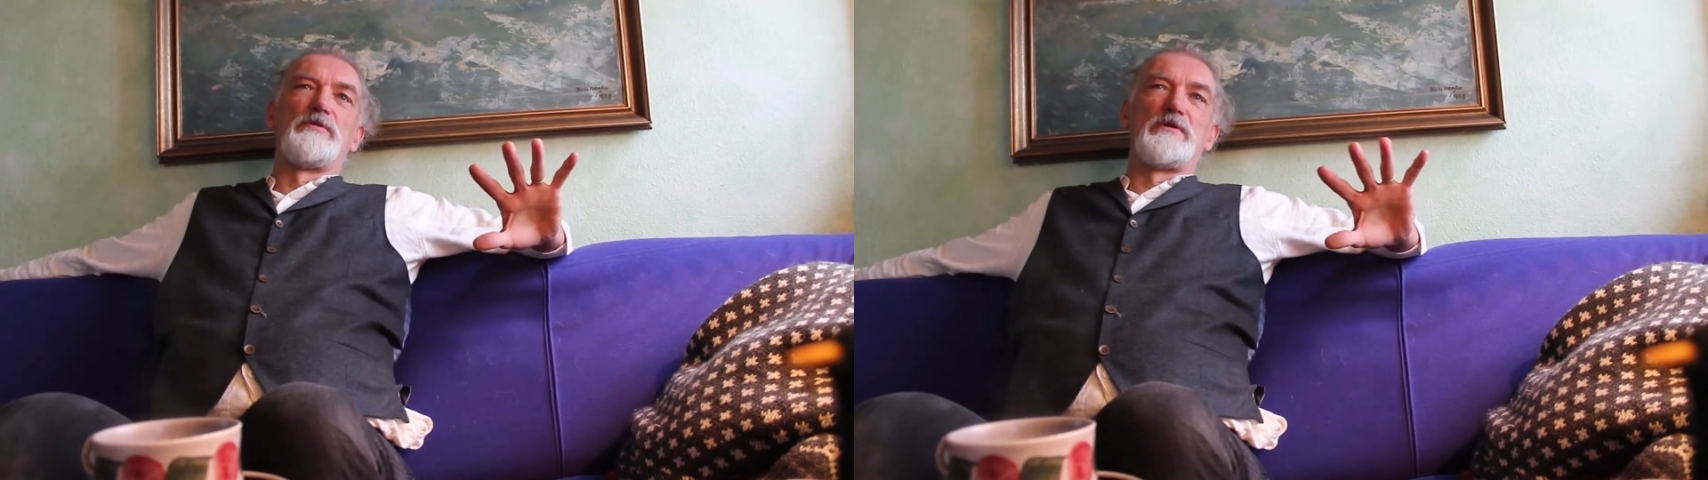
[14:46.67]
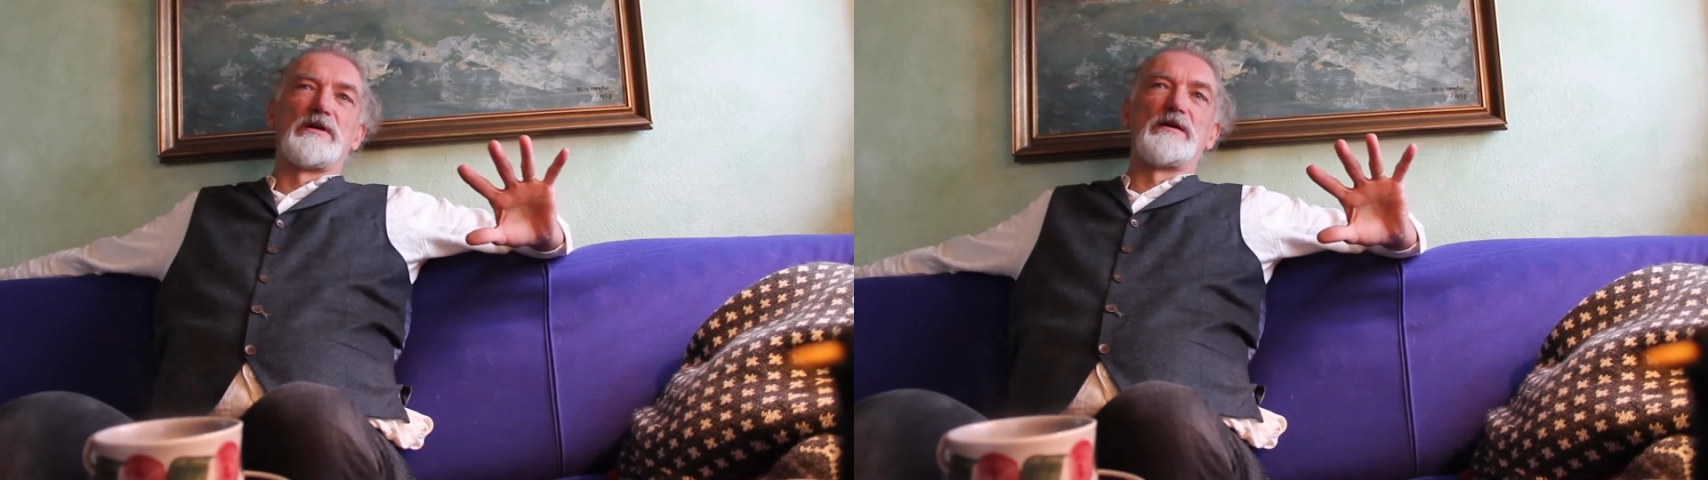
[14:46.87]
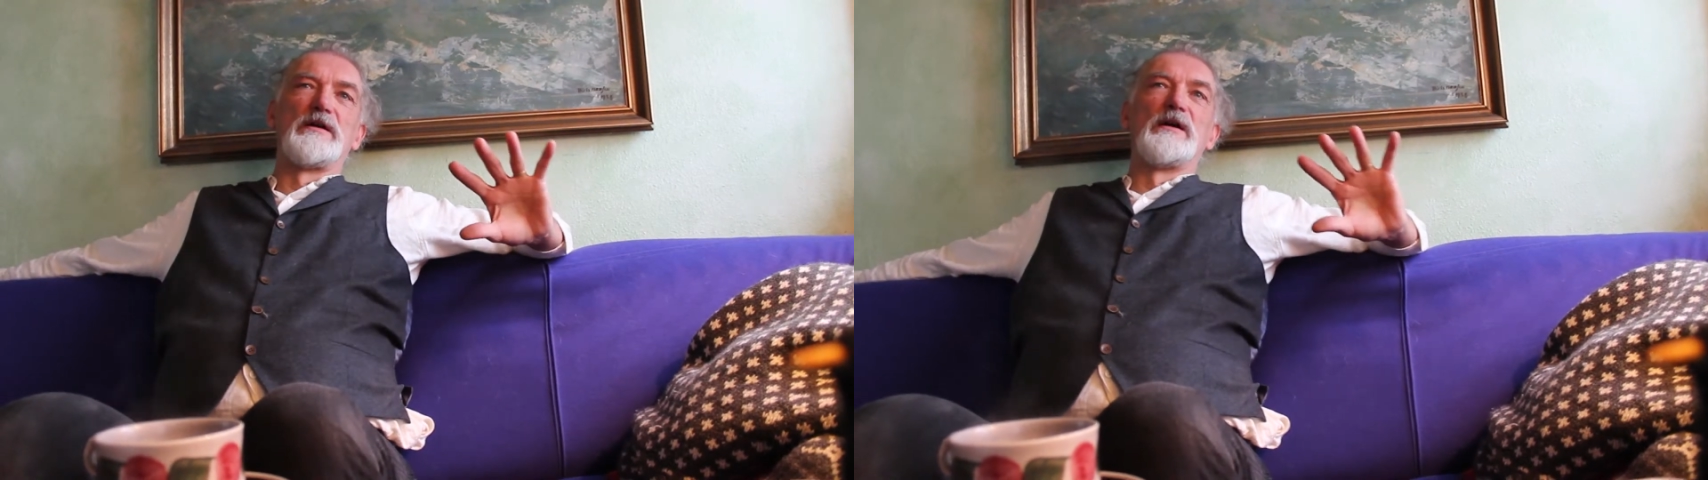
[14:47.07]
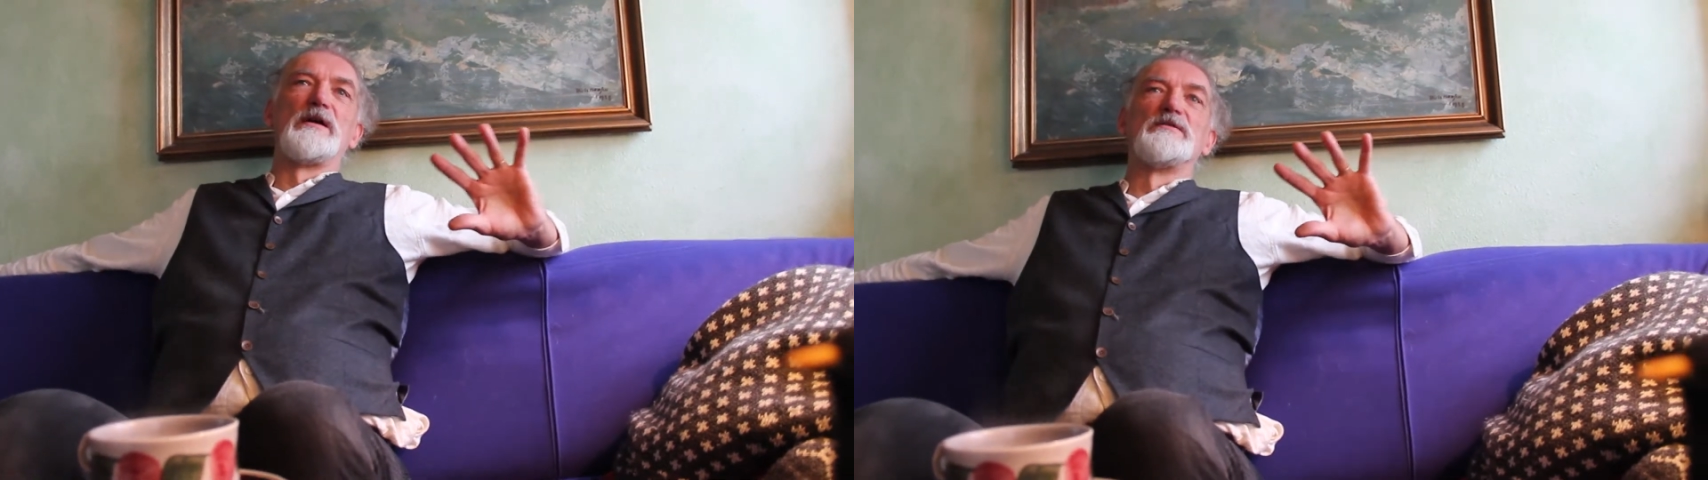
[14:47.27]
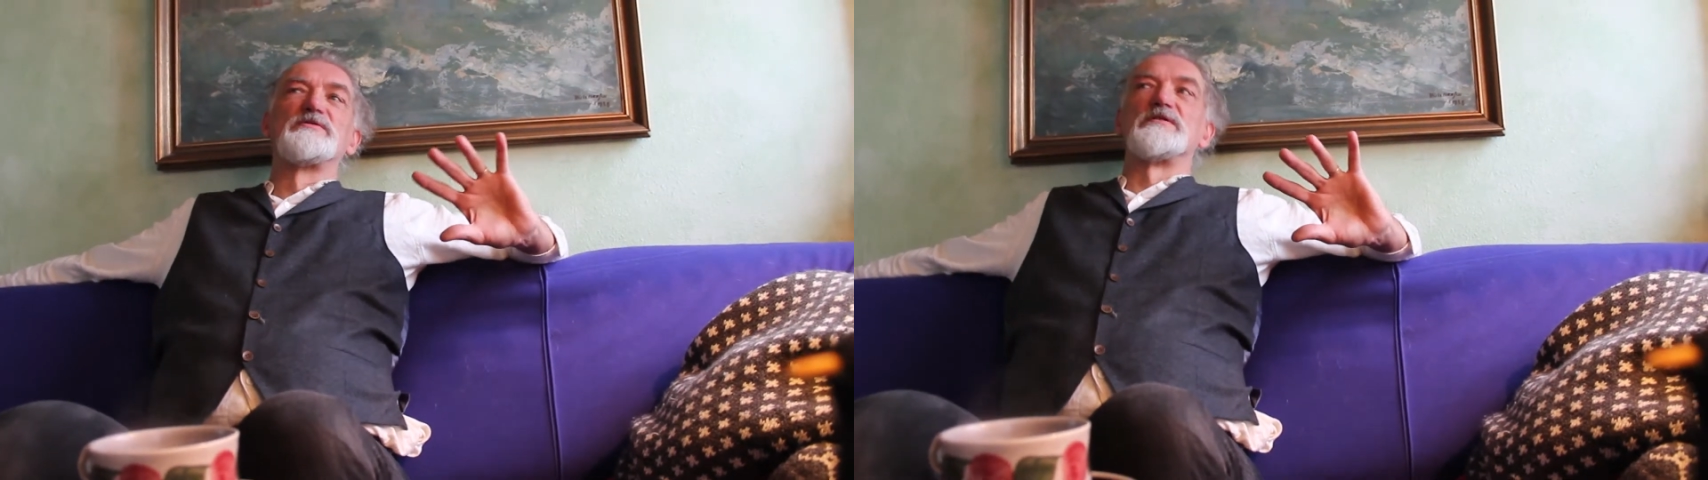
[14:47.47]
boy,
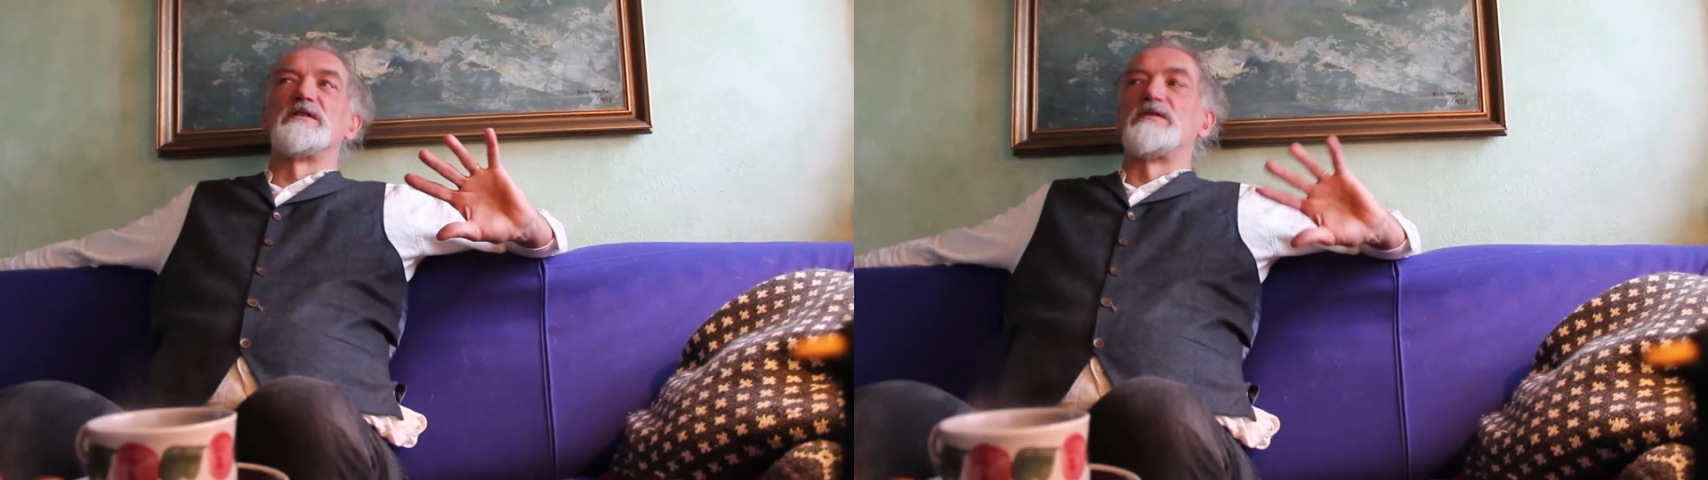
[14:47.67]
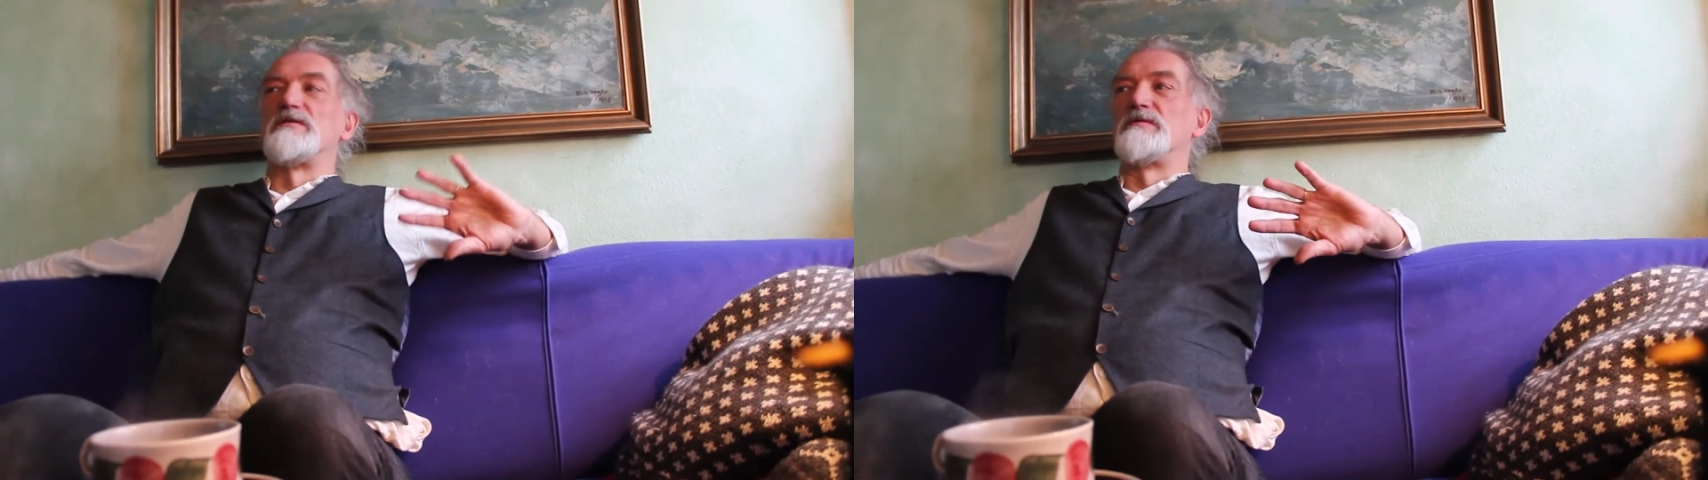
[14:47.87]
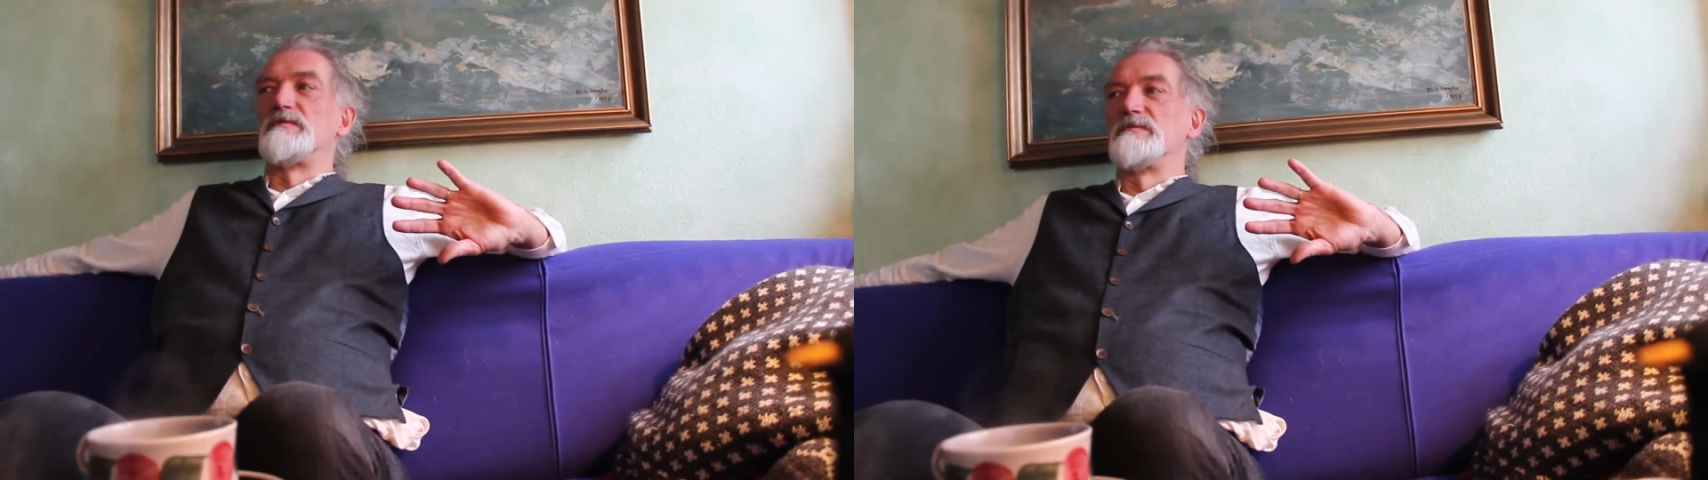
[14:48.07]
so